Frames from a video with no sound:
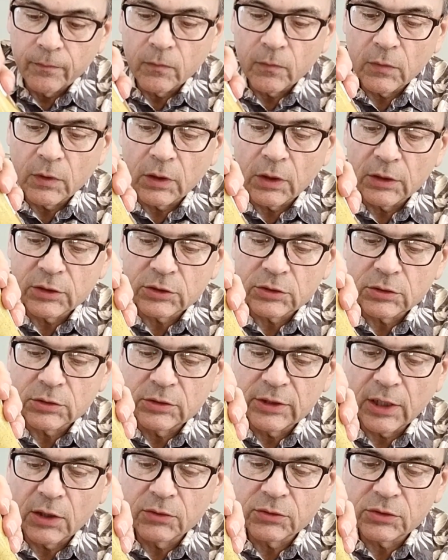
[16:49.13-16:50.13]
Let's
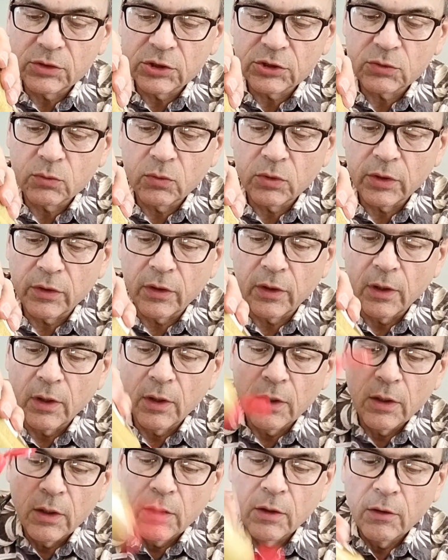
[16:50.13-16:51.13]
douse this with
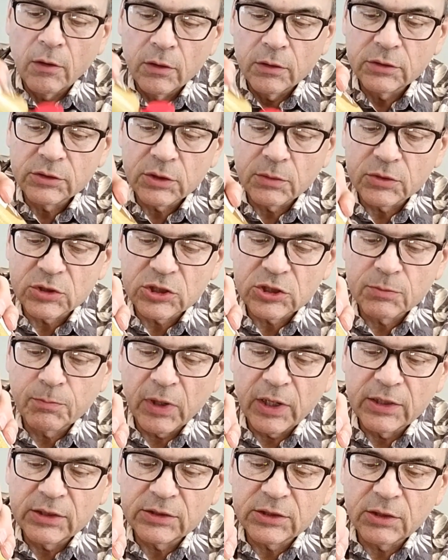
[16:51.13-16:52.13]
some
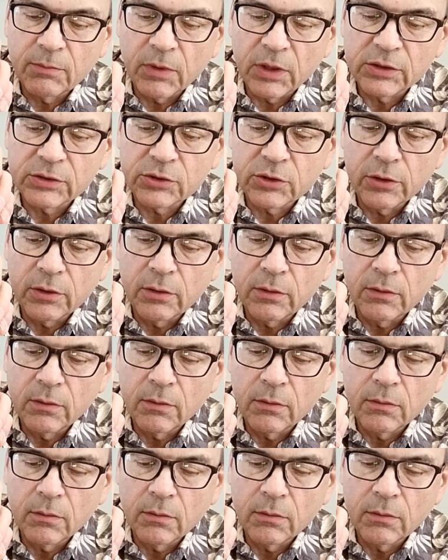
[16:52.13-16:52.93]
spicy mustard.